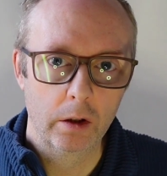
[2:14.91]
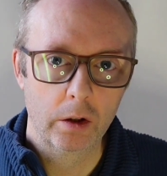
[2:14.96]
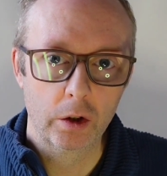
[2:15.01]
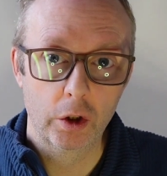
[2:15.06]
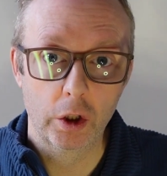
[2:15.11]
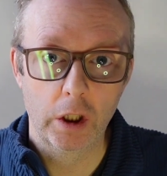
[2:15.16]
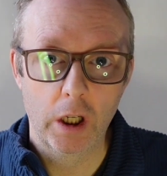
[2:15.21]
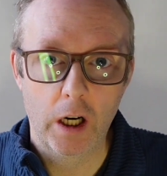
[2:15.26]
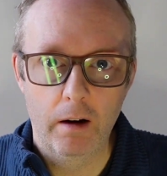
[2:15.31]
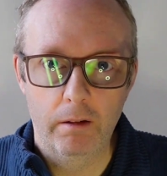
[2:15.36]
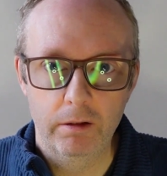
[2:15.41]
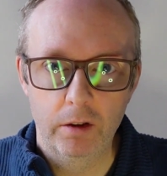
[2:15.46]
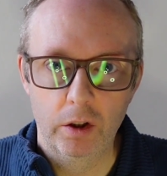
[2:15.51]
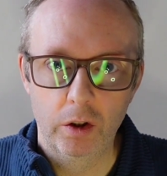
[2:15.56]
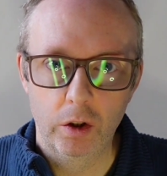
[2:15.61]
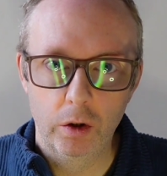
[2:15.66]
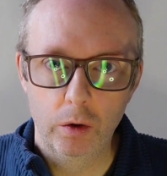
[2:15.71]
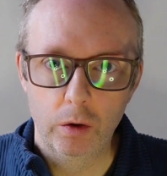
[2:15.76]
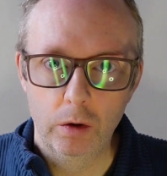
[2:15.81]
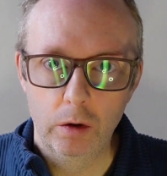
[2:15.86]
good
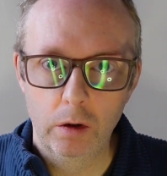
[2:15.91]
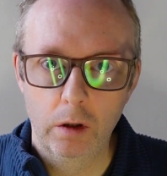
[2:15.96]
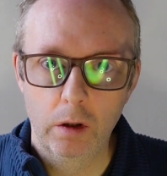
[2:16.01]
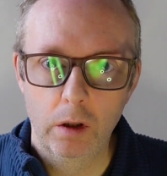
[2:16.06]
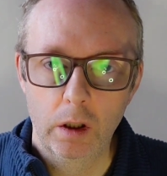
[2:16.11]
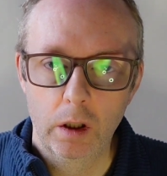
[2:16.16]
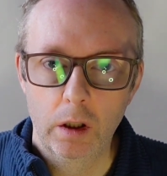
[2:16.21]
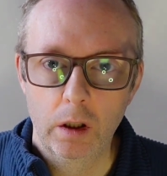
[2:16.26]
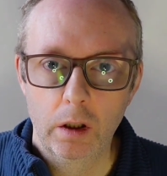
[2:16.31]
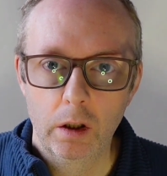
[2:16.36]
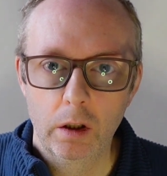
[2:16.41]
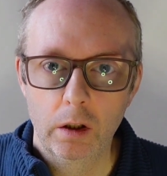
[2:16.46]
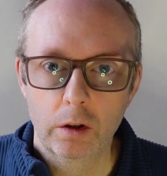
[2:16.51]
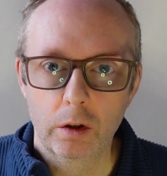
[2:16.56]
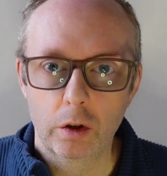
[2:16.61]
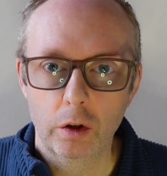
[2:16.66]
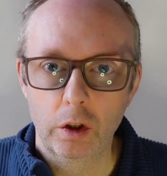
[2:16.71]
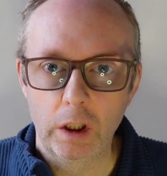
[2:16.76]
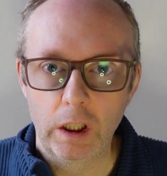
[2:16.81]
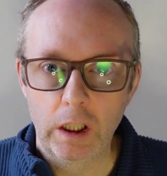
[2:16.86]
afternoon,
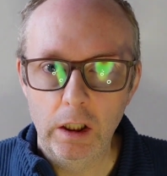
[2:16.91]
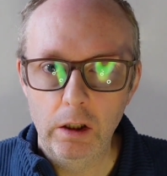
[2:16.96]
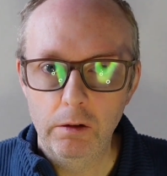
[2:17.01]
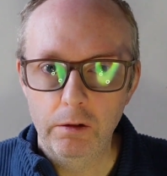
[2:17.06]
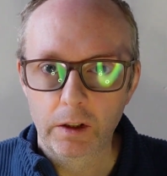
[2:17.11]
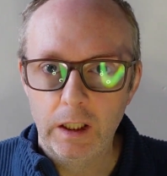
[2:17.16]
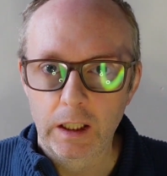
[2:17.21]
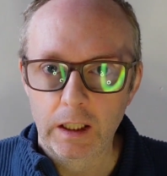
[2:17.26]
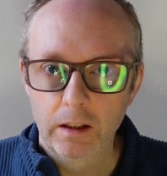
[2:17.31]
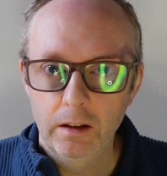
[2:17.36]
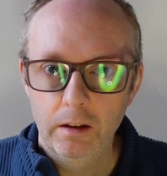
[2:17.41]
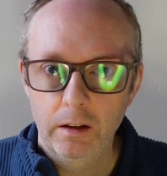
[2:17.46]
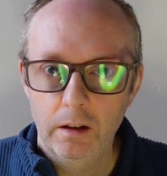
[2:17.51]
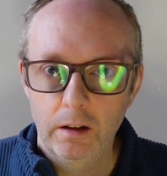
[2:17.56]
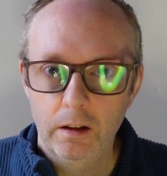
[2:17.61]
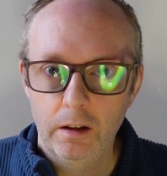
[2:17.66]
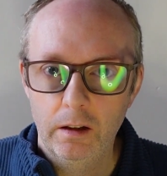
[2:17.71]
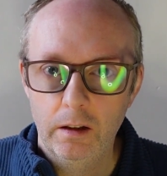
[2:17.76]
good evening,